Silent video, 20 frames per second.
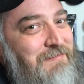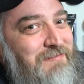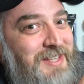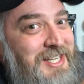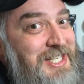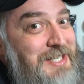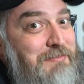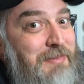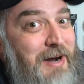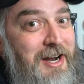
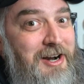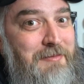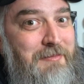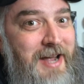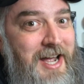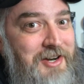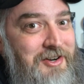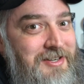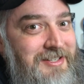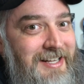Spider
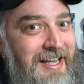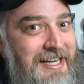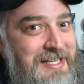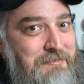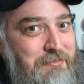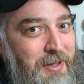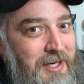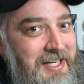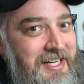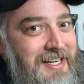Man just likes
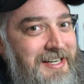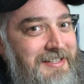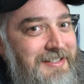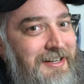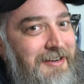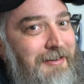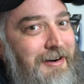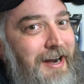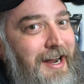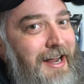bunnies,
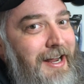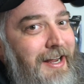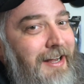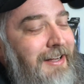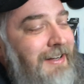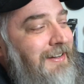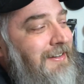all right?